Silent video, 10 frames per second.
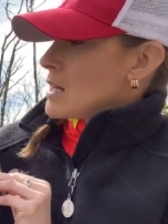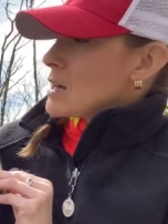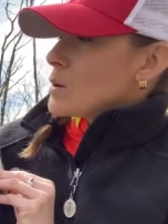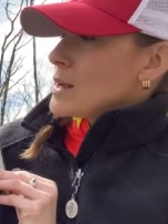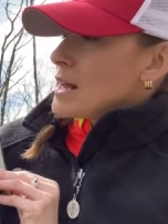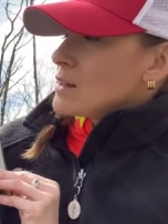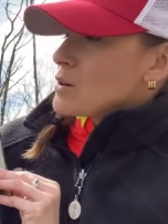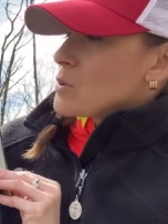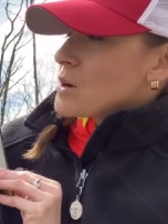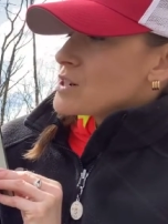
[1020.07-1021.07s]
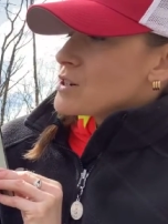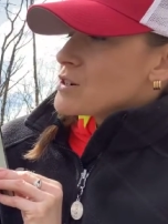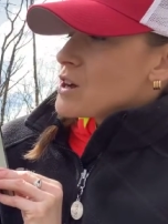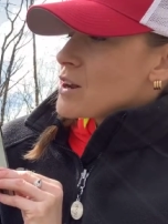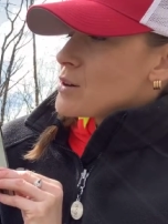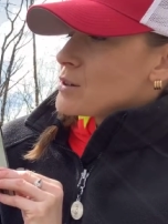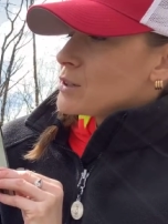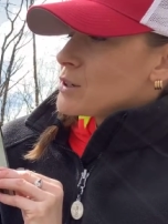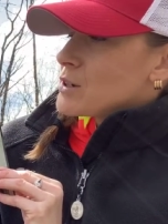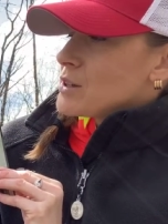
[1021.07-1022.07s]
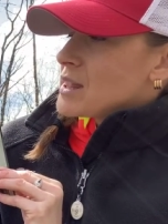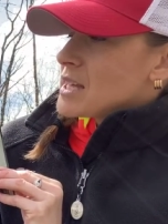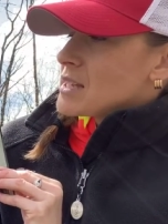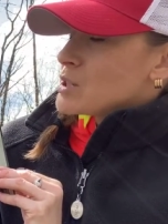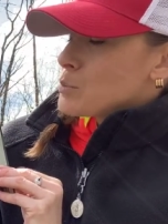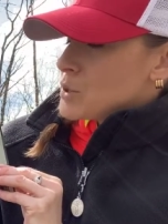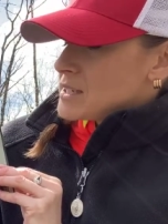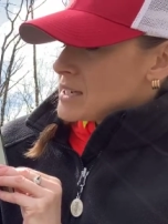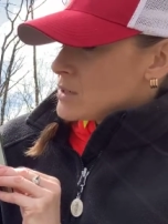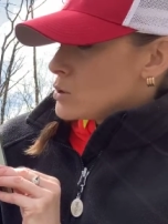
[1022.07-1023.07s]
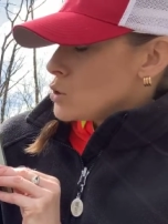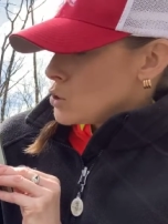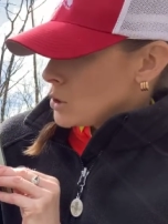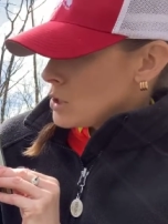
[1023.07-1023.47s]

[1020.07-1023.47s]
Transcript: Queen Eleanor wanted her daughter to learn things a princess should